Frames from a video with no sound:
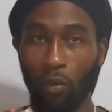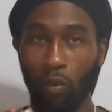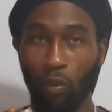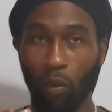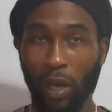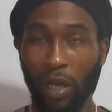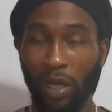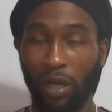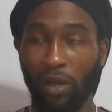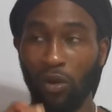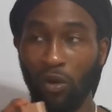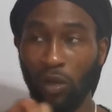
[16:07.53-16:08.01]

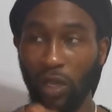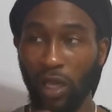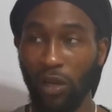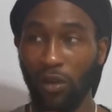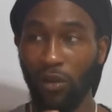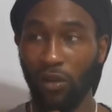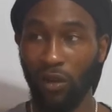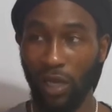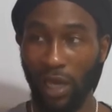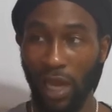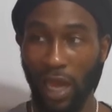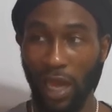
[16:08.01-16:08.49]
when
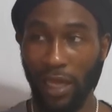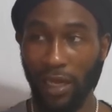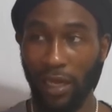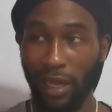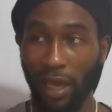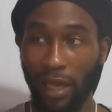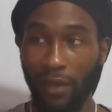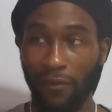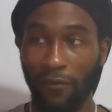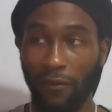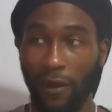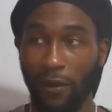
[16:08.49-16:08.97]
looking
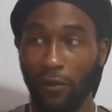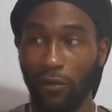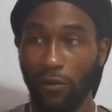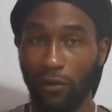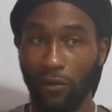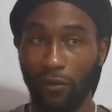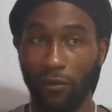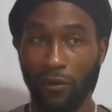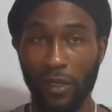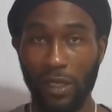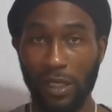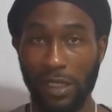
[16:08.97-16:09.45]
online, I
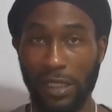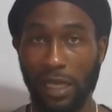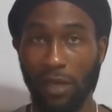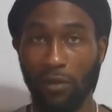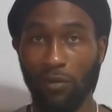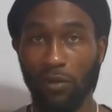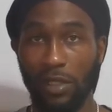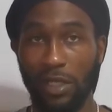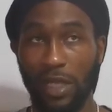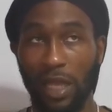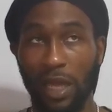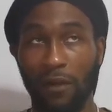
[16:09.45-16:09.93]
found things
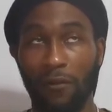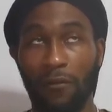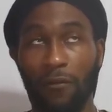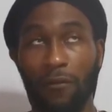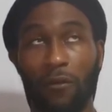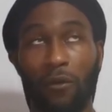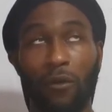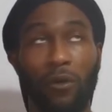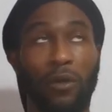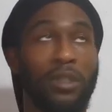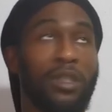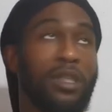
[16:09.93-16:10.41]
that was like
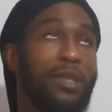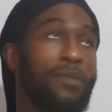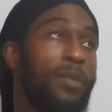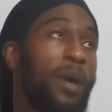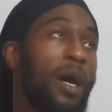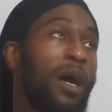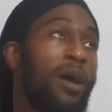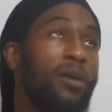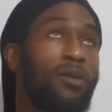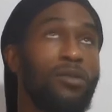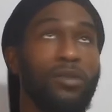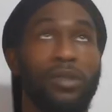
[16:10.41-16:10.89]
forty
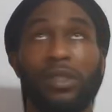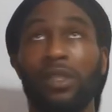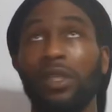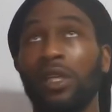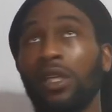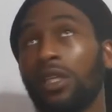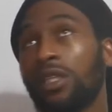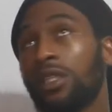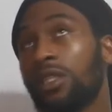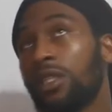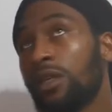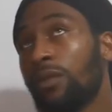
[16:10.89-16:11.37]
pounds,
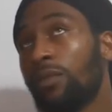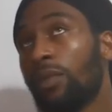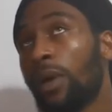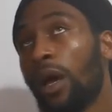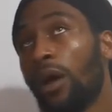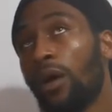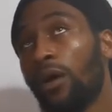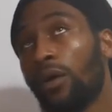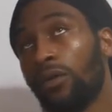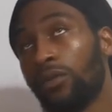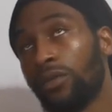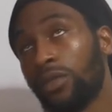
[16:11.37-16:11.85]
sixty
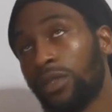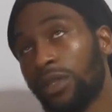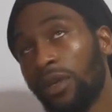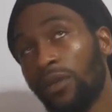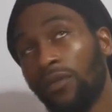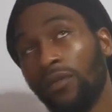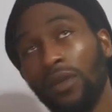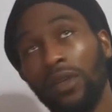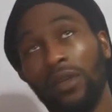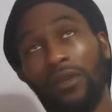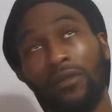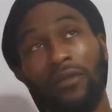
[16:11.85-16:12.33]
pounds,
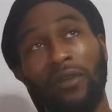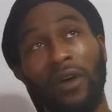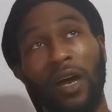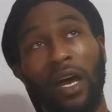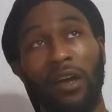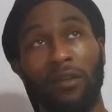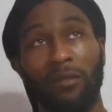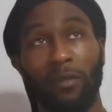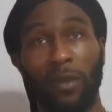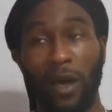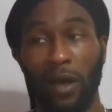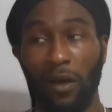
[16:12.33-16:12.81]

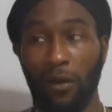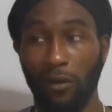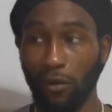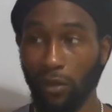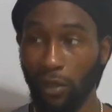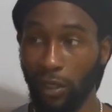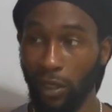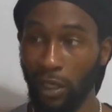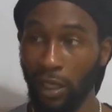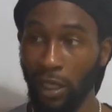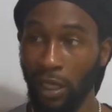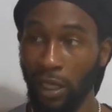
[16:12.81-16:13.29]
seventy-five
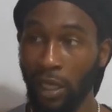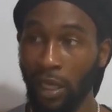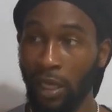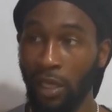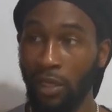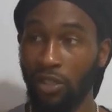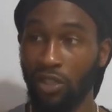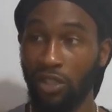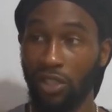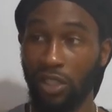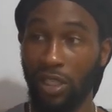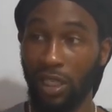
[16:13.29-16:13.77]
pounds,
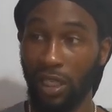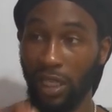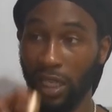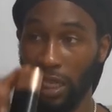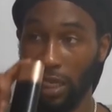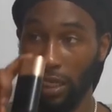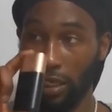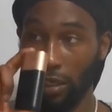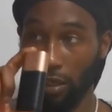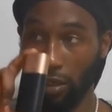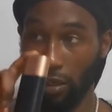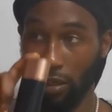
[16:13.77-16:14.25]
just to
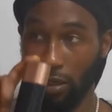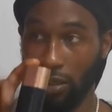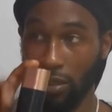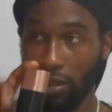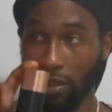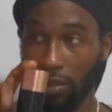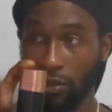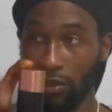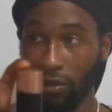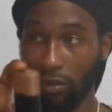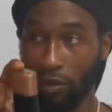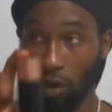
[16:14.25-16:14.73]
get
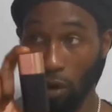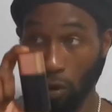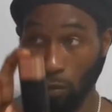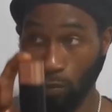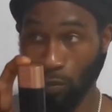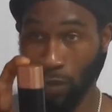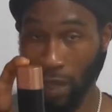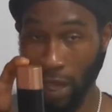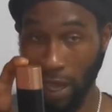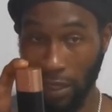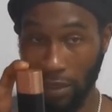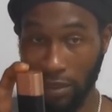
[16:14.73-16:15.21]
the
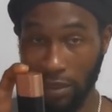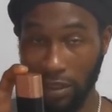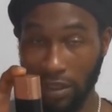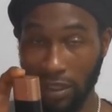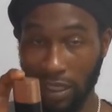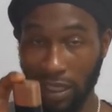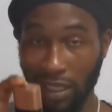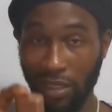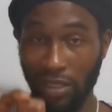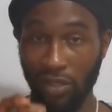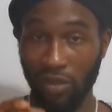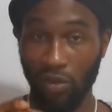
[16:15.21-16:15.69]

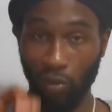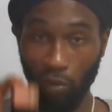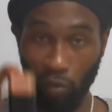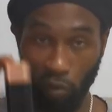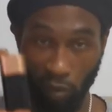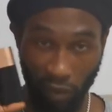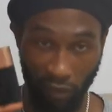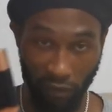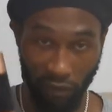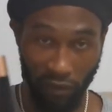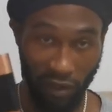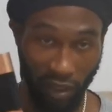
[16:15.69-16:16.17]
compactness
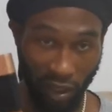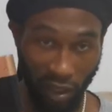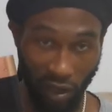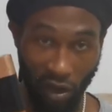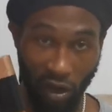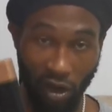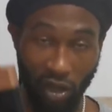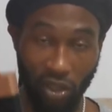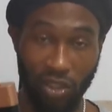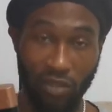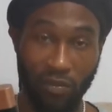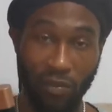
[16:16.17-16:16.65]
with the
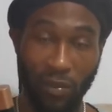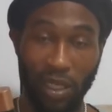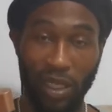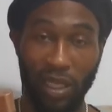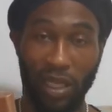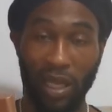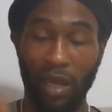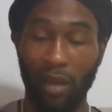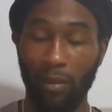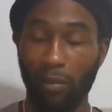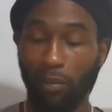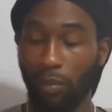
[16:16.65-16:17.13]
large
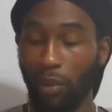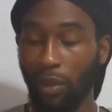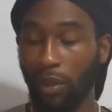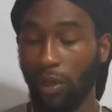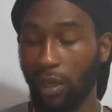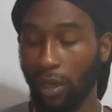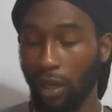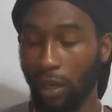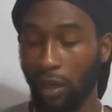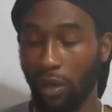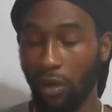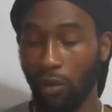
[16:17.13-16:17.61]
milliamp
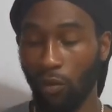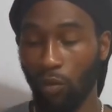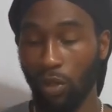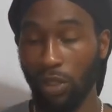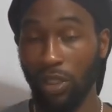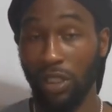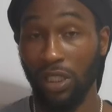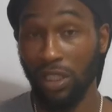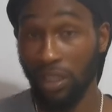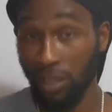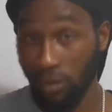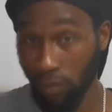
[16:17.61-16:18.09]
uh,
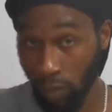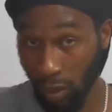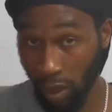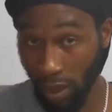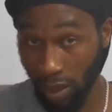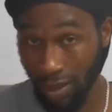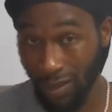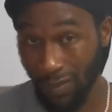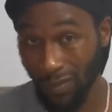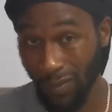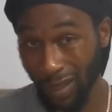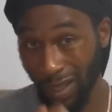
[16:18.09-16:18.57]
wattage
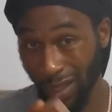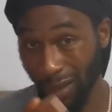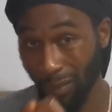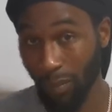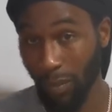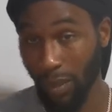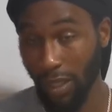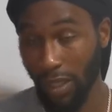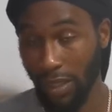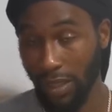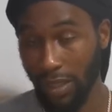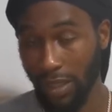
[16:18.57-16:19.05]
plus
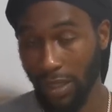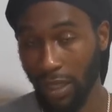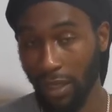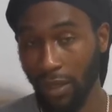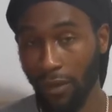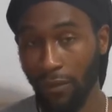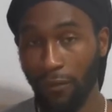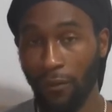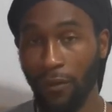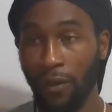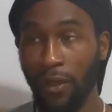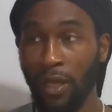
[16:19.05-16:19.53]
it being
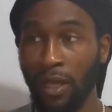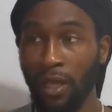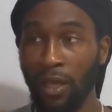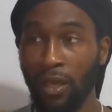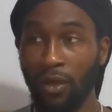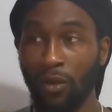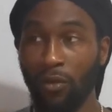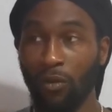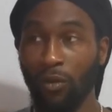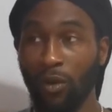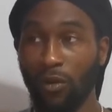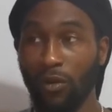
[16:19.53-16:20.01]
safe.
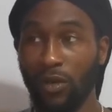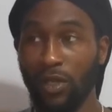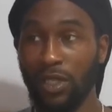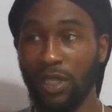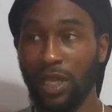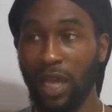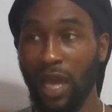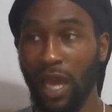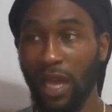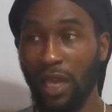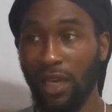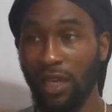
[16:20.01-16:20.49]

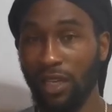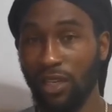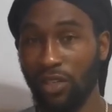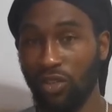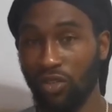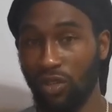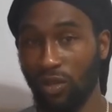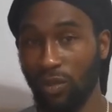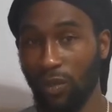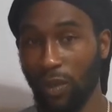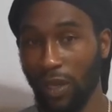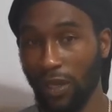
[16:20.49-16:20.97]
Whereas I
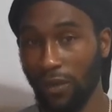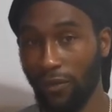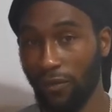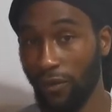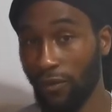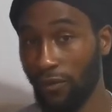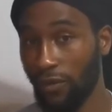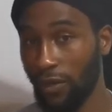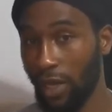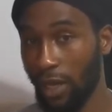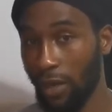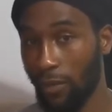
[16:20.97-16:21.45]
literally paid
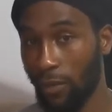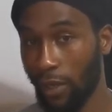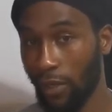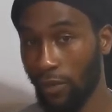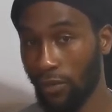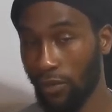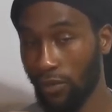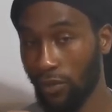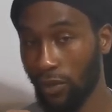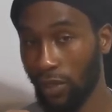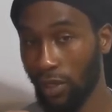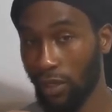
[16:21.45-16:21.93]
fifteen
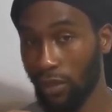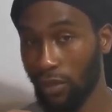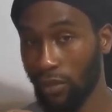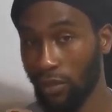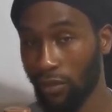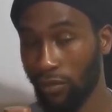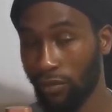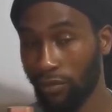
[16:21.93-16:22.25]
pounds for this,